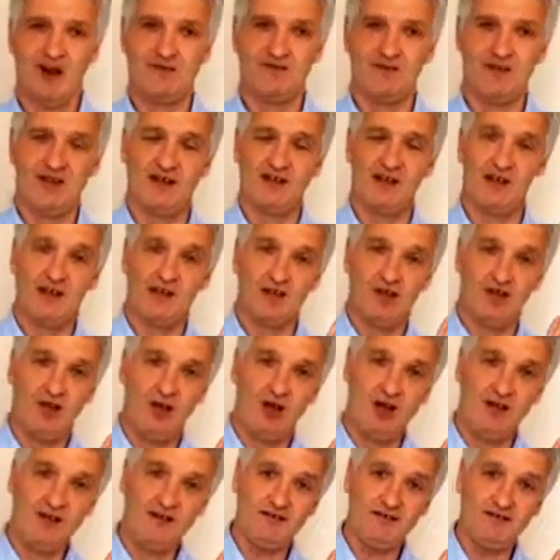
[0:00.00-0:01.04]
And then
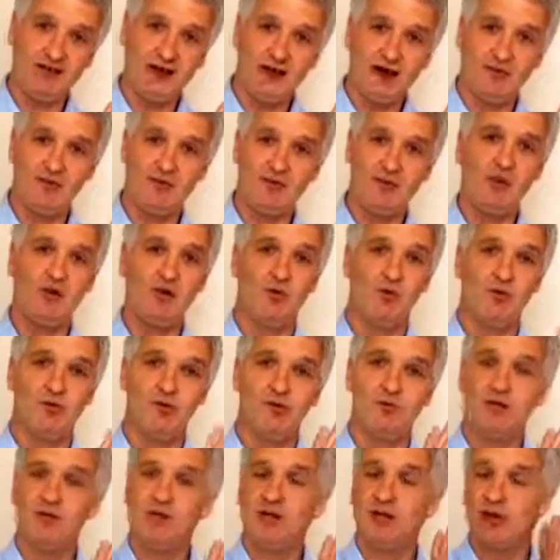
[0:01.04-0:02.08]
lying down
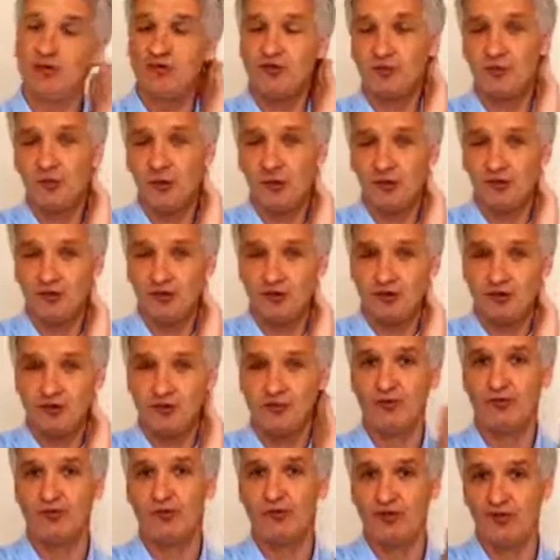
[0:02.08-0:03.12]
with the pillow supporting
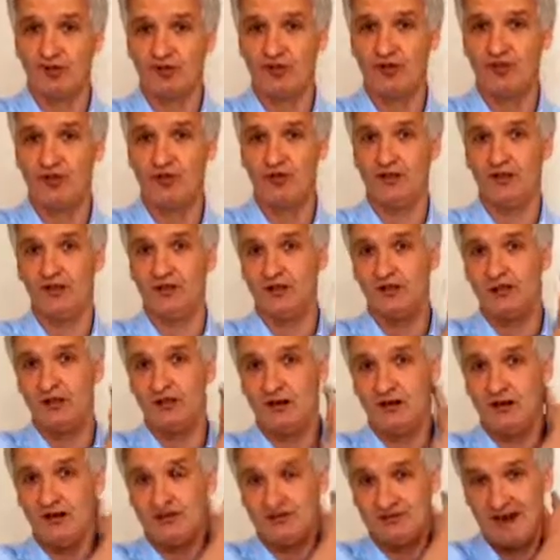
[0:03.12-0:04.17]
your, with the
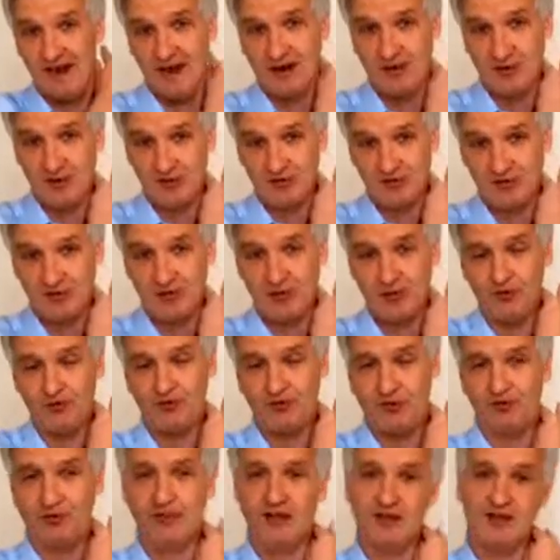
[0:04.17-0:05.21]
towel
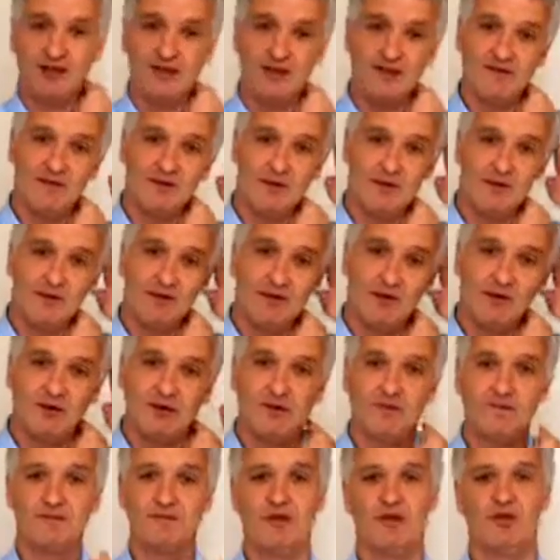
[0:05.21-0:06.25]
supporting your neck, the
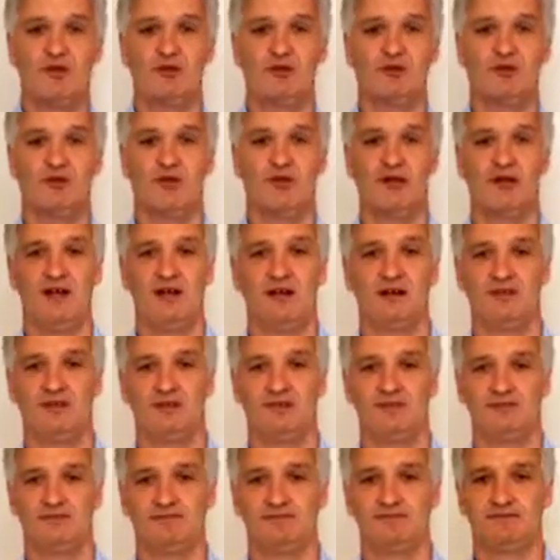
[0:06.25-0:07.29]
pillow under your
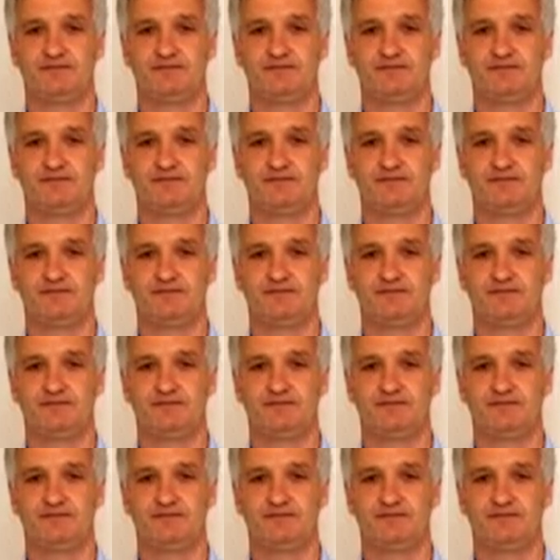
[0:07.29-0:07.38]
head.